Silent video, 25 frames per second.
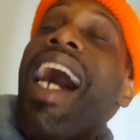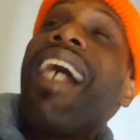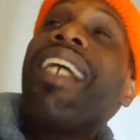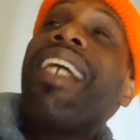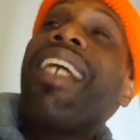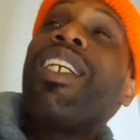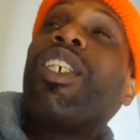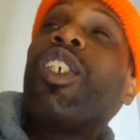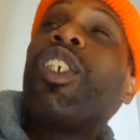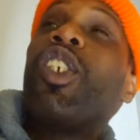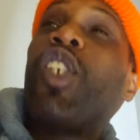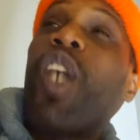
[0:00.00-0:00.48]

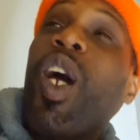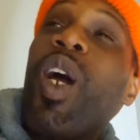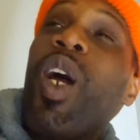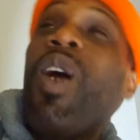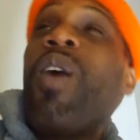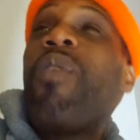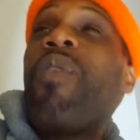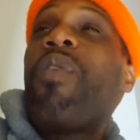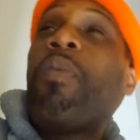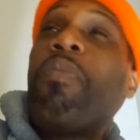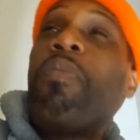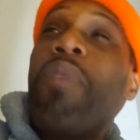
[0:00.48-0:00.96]

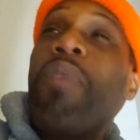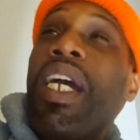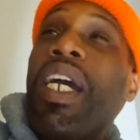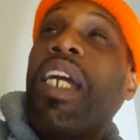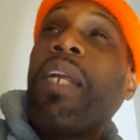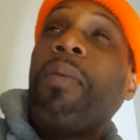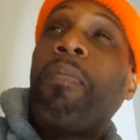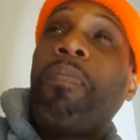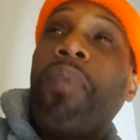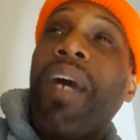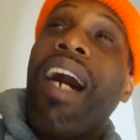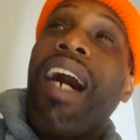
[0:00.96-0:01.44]
deserve a man
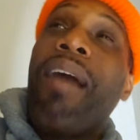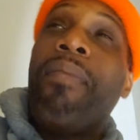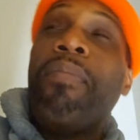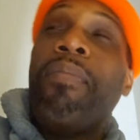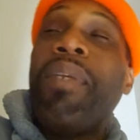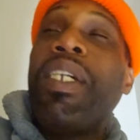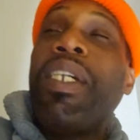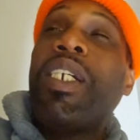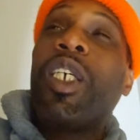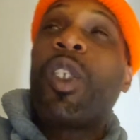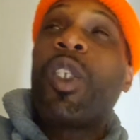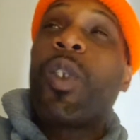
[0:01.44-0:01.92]
to buy
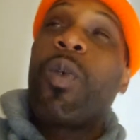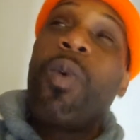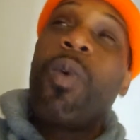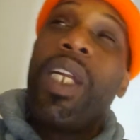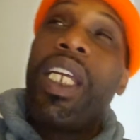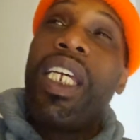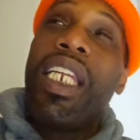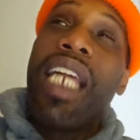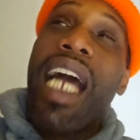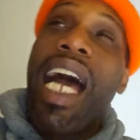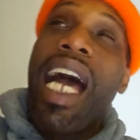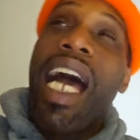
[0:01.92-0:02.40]
me a
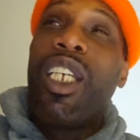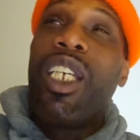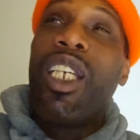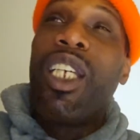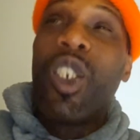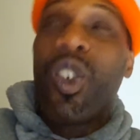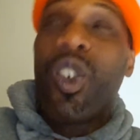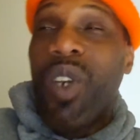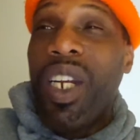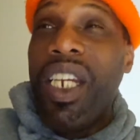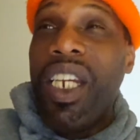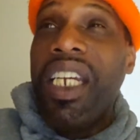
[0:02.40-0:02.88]
$20
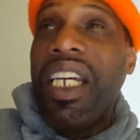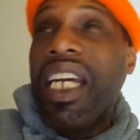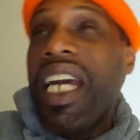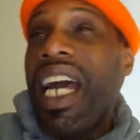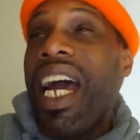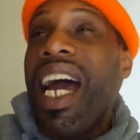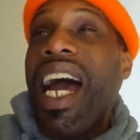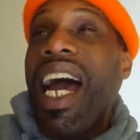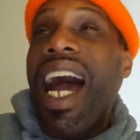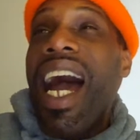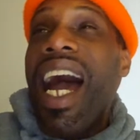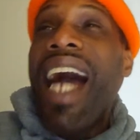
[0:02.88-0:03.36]
drink.
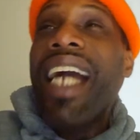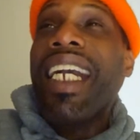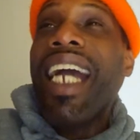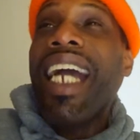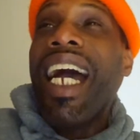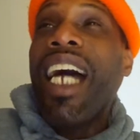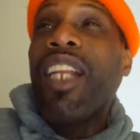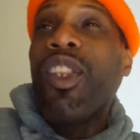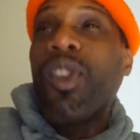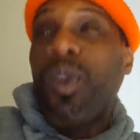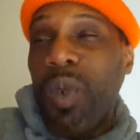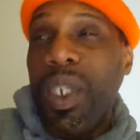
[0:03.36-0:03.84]
I
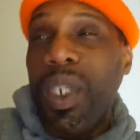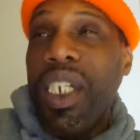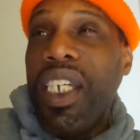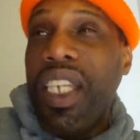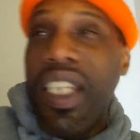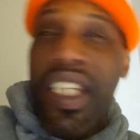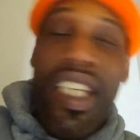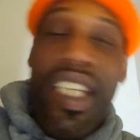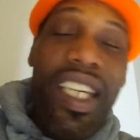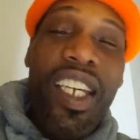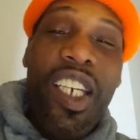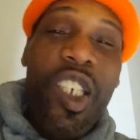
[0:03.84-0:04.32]
got 3
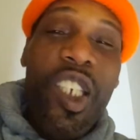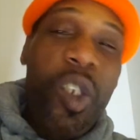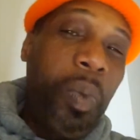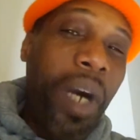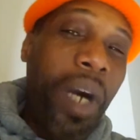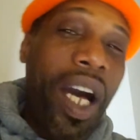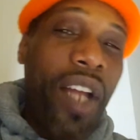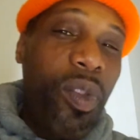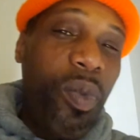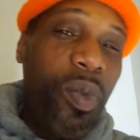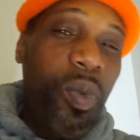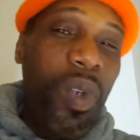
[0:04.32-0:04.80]
kids
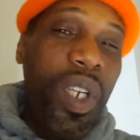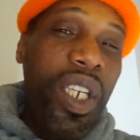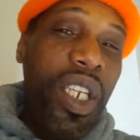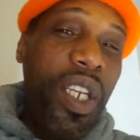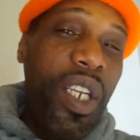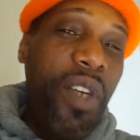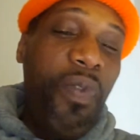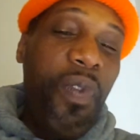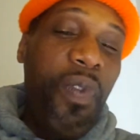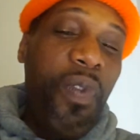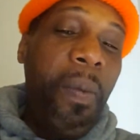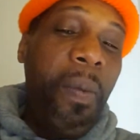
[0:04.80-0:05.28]
by 3
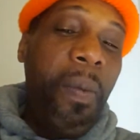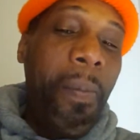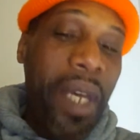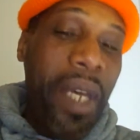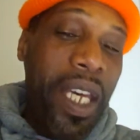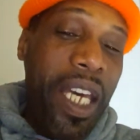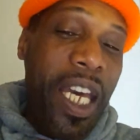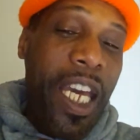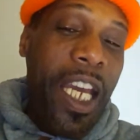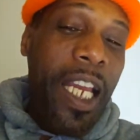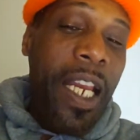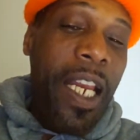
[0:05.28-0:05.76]
different
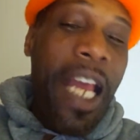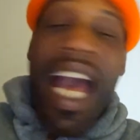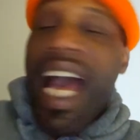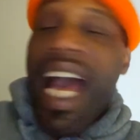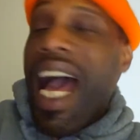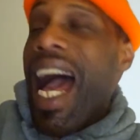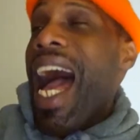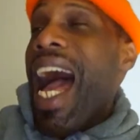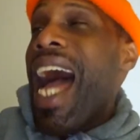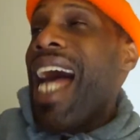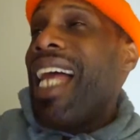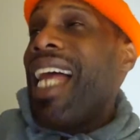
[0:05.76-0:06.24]
men.
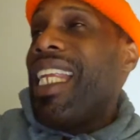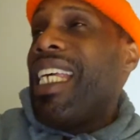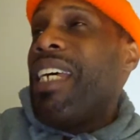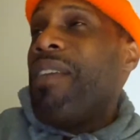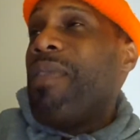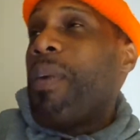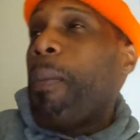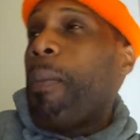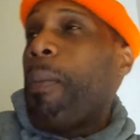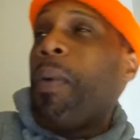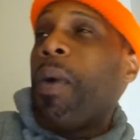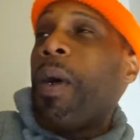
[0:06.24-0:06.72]
I
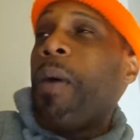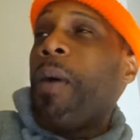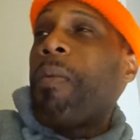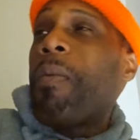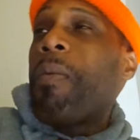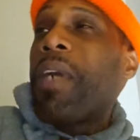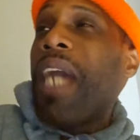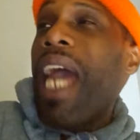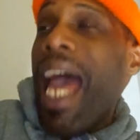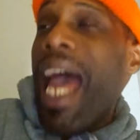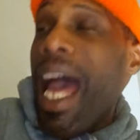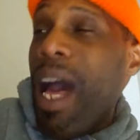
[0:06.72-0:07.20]
live in
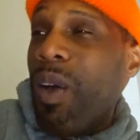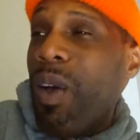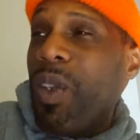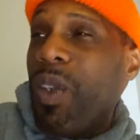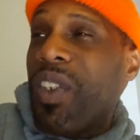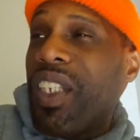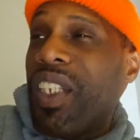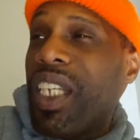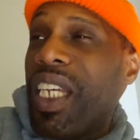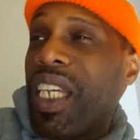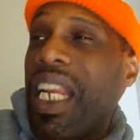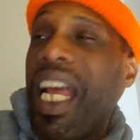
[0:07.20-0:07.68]
public
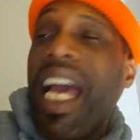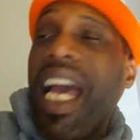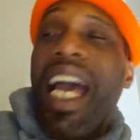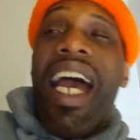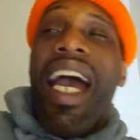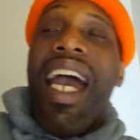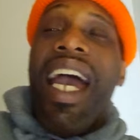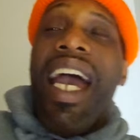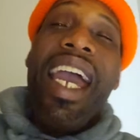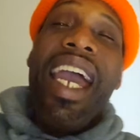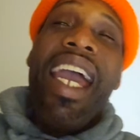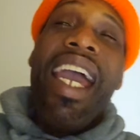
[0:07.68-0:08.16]
housing
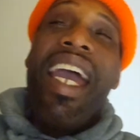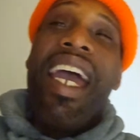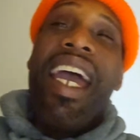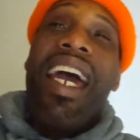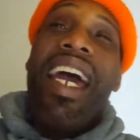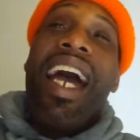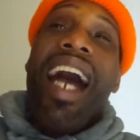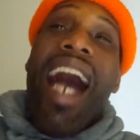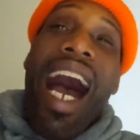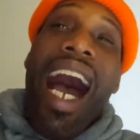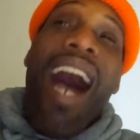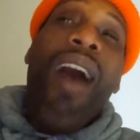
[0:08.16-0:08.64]
and
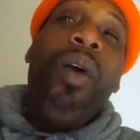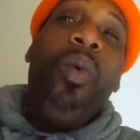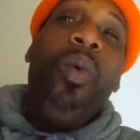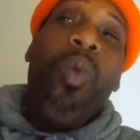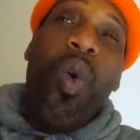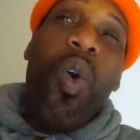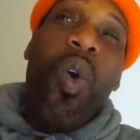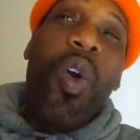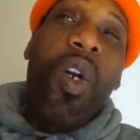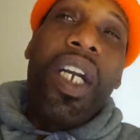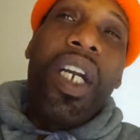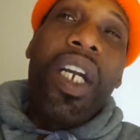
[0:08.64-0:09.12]
I
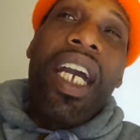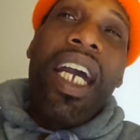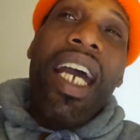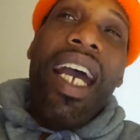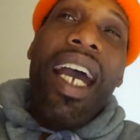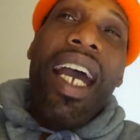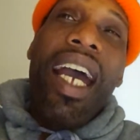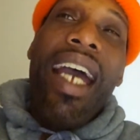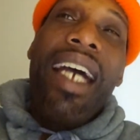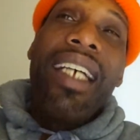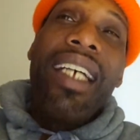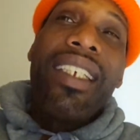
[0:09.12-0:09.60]
work
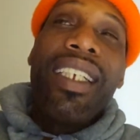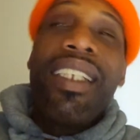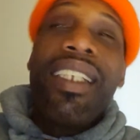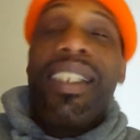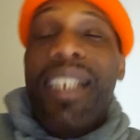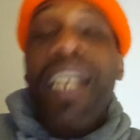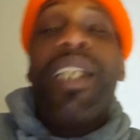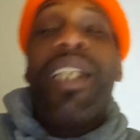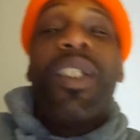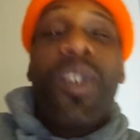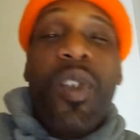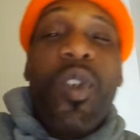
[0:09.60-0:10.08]
as a
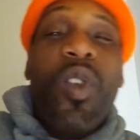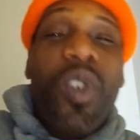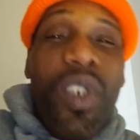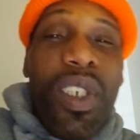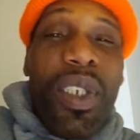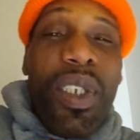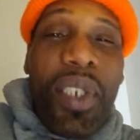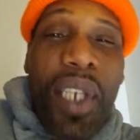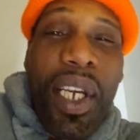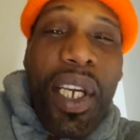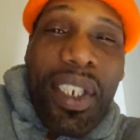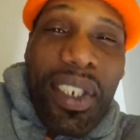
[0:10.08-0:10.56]
dental
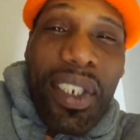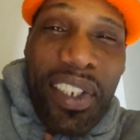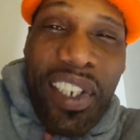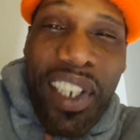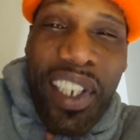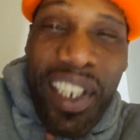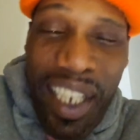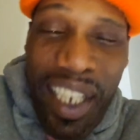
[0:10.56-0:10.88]
assistant.